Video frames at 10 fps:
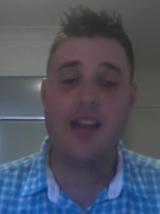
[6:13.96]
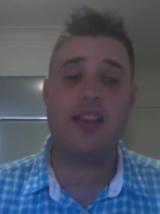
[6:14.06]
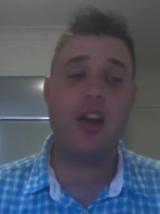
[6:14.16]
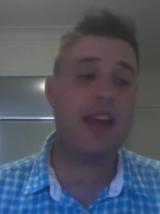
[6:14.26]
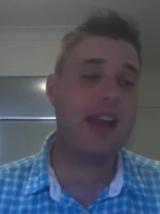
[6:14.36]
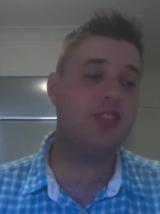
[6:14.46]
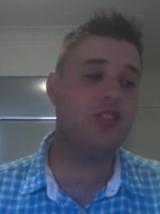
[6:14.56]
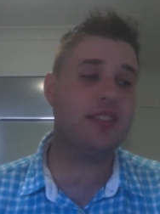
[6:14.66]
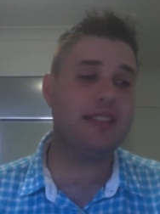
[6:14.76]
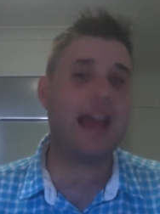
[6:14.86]
Okay,
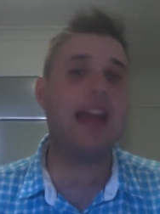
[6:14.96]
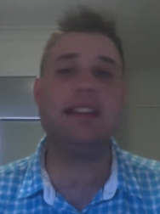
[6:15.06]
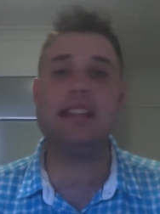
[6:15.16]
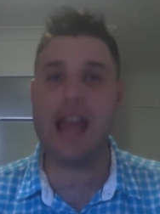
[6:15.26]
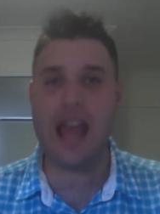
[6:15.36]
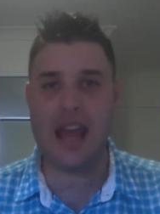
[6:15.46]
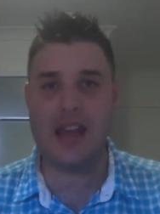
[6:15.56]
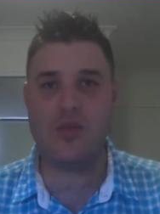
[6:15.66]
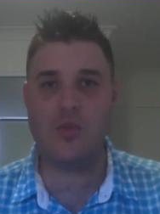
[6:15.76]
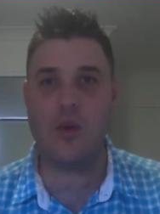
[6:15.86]
so say at the
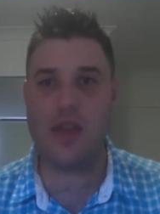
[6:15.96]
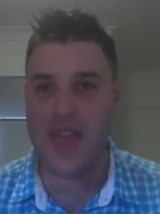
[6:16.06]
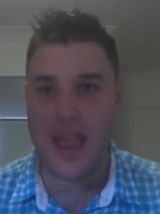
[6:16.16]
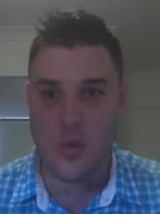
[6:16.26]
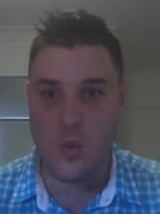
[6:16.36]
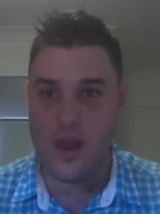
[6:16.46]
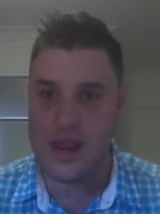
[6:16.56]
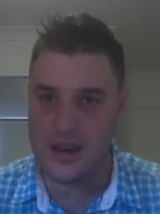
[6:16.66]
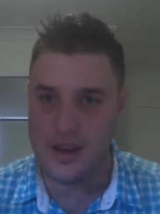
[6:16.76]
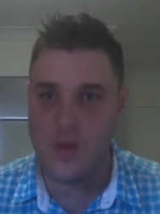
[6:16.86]
end when they
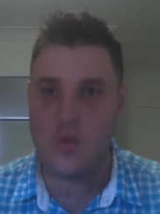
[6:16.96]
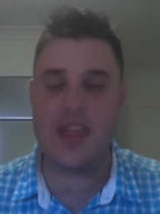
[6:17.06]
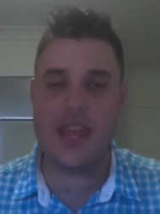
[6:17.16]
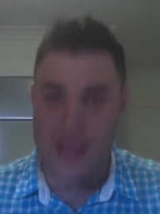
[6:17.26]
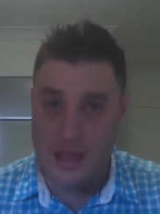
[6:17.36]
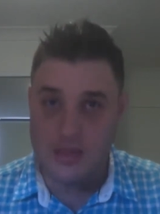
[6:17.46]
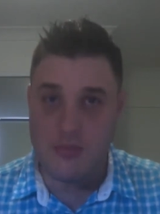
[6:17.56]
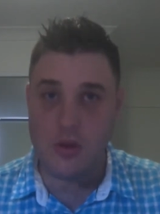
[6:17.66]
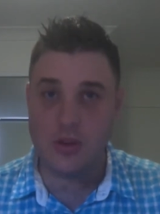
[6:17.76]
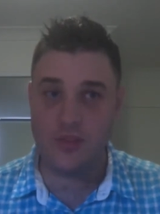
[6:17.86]
win, when they get the
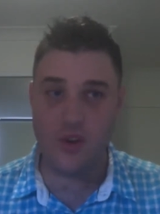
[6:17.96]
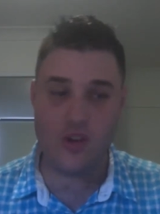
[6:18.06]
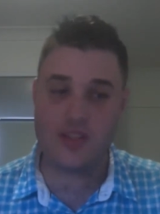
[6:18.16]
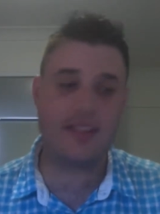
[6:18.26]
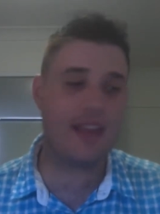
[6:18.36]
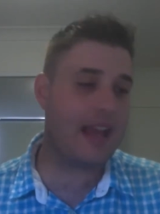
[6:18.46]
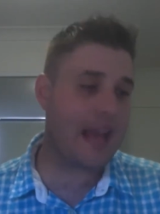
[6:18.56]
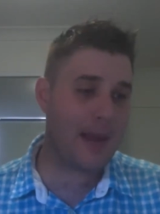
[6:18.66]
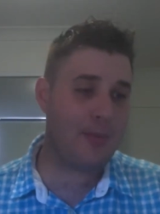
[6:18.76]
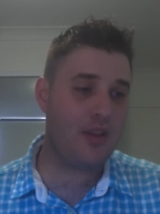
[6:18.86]
most votes, they
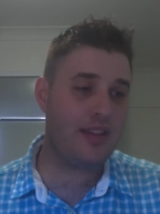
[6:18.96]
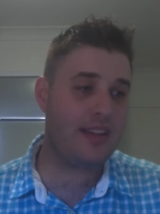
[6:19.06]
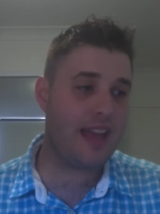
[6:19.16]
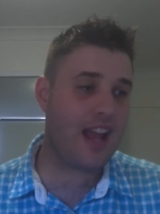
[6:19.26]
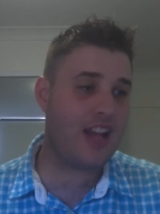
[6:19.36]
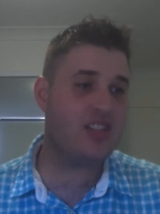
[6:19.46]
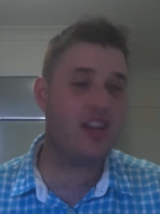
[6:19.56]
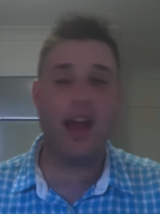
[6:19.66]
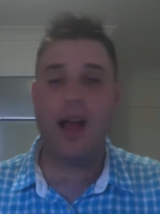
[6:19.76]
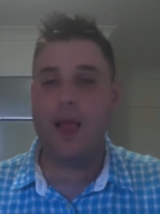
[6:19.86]
get up on stage,
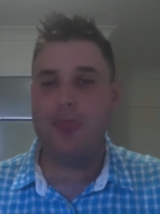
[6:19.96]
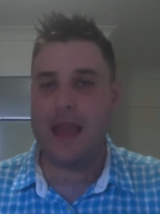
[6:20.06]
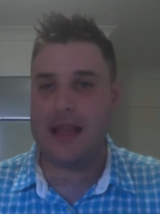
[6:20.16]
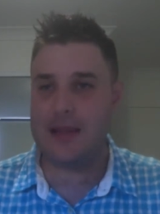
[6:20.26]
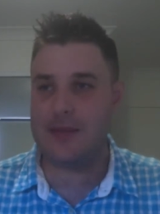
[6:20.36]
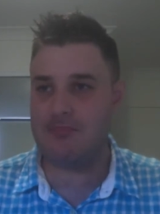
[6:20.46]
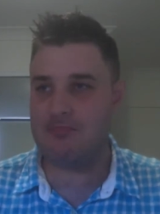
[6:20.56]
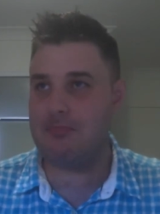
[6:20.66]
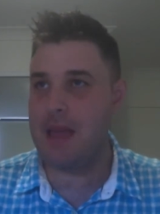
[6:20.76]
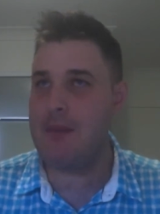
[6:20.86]
there's
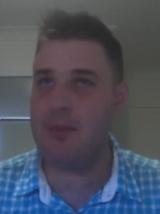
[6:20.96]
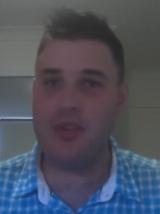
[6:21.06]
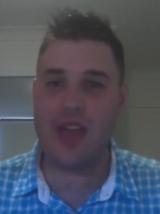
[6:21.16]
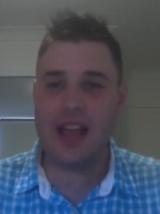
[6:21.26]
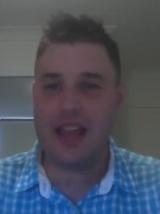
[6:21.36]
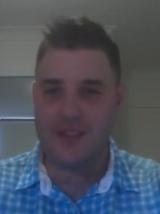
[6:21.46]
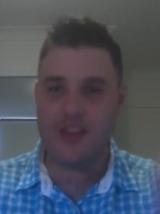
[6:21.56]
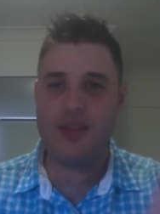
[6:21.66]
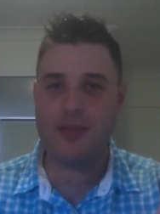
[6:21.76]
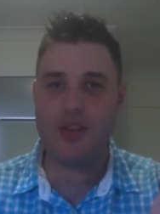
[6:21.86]
people there
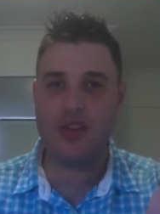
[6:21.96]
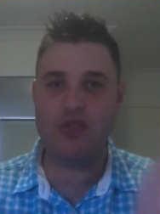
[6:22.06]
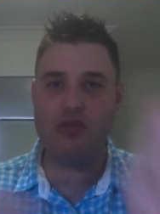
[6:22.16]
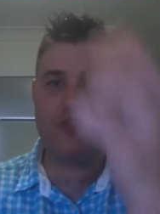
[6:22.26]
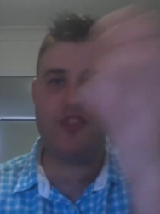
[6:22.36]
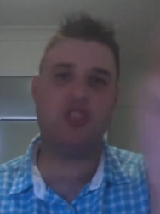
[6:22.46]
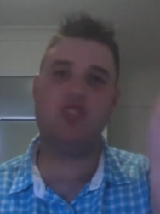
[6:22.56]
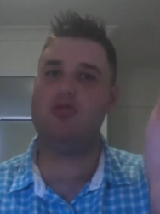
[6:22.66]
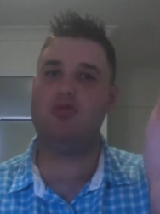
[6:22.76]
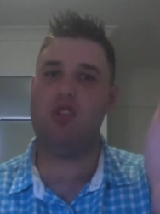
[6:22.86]
giving them the
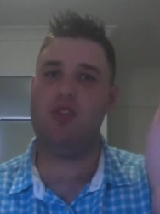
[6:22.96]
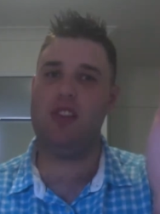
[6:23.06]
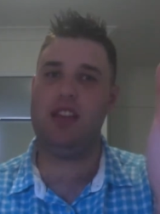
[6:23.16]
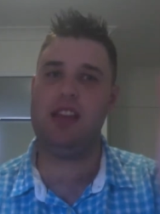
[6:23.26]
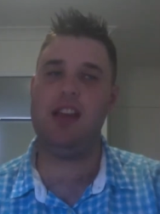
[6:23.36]
Eurovision trophy,